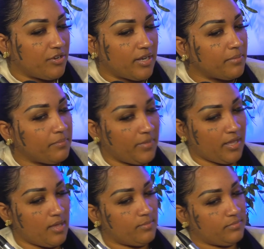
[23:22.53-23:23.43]
didn't
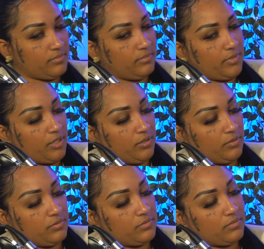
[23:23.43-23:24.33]
become, you
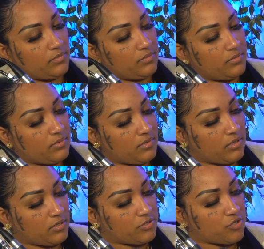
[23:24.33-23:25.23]
know,
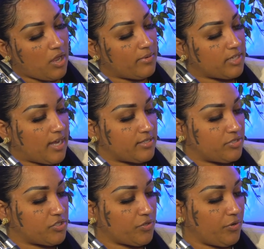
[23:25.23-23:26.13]
traumatized
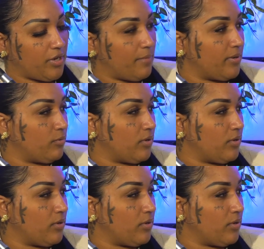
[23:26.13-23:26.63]
and screwed up in